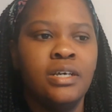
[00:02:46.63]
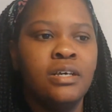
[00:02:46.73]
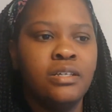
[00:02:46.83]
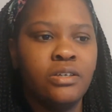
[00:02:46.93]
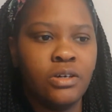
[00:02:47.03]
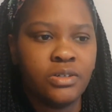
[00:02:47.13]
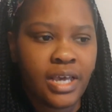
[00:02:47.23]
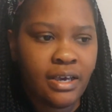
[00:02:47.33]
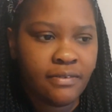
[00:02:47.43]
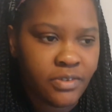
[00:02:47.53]
they
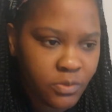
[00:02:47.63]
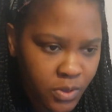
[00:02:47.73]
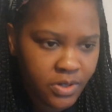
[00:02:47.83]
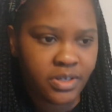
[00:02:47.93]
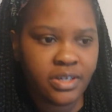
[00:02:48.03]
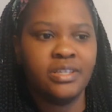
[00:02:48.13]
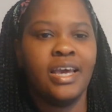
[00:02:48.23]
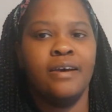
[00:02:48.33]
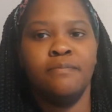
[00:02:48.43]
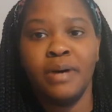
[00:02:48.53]
have their work, and
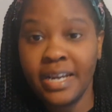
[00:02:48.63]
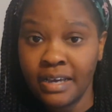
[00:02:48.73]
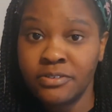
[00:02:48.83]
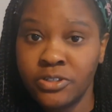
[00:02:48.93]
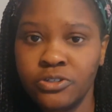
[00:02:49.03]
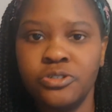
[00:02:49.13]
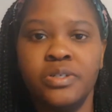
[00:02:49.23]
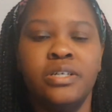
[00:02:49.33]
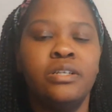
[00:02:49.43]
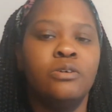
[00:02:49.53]
they might have
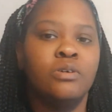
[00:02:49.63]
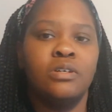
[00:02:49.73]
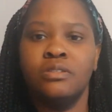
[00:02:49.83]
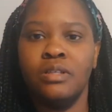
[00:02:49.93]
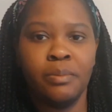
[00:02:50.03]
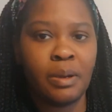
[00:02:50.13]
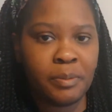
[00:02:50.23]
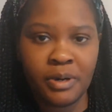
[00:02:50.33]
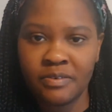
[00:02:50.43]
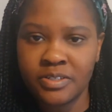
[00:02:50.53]
children, or they might be
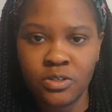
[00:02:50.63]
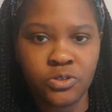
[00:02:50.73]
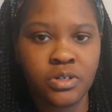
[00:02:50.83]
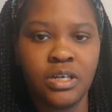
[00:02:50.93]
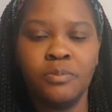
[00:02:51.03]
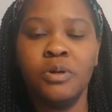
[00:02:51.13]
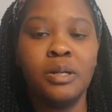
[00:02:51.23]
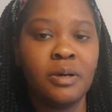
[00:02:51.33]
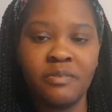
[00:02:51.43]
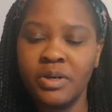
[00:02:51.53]
part of a social club,
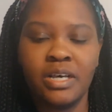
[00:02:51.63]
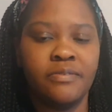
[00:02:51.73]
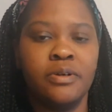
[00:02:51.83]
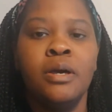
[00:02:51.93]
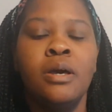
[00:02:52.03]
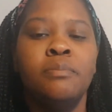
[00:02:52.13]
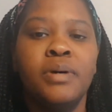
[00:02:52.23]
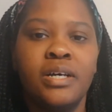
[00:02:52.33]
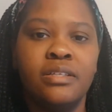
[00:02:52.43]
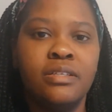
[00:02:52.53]
whatever.
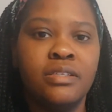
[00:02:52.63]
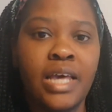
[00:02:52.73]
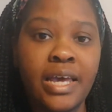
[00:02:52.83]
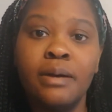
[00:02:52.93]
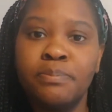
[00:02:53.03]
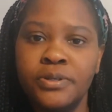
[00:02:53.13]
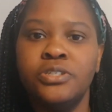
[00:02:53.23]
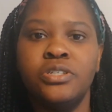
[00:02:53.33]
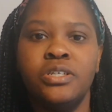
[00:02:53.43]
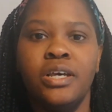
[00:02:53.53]
But they
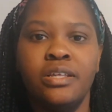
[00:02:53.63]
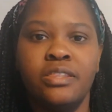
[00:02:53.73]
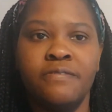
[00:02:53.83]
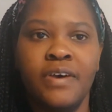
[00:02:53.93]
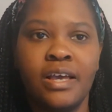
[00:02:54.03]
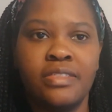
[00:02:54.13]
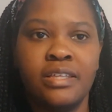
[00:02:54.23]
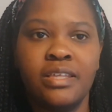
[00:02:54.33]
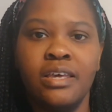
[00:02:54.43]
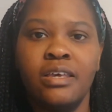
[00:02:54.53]
appreciate the fact
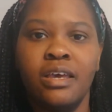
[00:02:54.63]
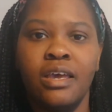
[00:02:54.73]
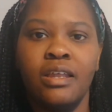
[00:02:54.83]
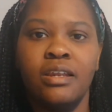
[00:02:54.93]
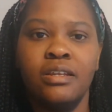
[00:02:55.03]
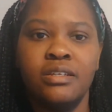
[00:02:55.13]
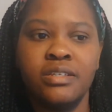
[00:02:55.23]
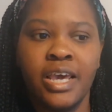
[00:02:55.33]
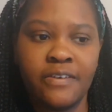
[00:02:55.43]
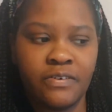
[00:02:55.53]
that they can
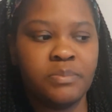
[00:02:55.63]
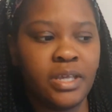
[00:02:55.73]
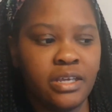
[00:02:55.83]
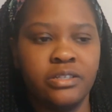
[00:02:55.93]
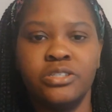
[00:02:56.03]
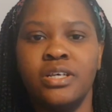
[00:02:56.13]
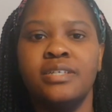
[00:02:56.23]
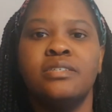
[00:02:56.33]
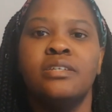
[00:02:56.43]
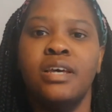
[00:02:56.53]
take from the English
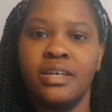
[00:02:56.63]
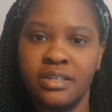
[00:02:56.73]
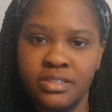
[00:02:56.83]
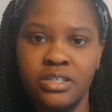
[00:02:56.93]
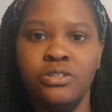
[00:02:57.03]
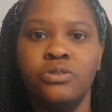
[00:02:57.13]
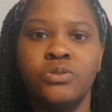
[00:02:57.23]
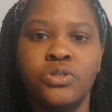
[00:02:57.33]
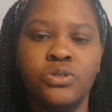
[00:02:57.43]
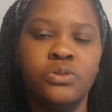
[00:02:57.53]
lesson and continue
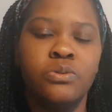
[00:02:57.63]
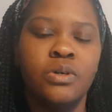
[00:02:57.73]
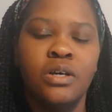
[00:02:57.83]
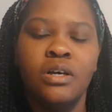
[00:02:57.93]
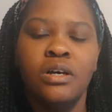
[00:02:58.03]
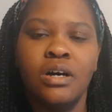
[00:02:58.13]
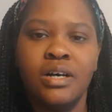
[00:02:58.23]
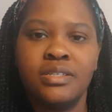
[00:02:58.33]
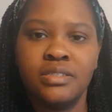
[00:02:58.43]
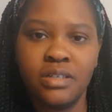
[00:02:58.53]
to
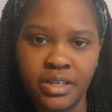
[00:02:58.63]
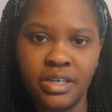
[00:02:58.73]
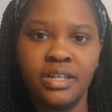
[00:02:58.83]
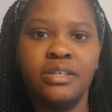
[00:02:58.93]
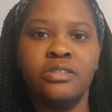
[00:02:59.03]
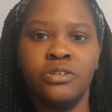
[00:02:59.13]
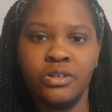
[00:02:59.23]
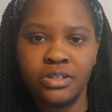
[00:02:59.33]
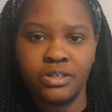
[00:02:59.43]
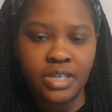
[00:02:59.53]
study it during
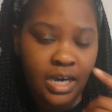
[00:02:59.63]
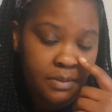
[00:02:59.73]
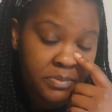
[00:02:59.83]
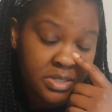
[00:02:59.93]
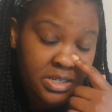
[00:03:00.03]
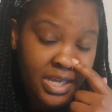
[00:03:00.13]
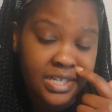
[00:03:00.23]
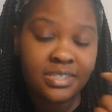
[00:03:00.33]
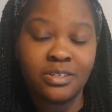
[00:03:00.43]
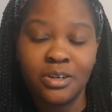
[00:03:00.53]
their times.
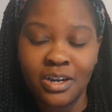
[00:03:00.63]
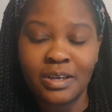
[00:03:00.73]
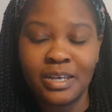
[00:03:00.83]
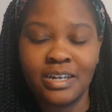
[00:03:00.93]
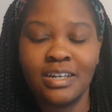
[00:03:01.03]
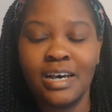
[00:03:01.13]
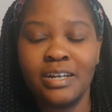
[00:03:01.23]
Yes, you're gonna get a lot of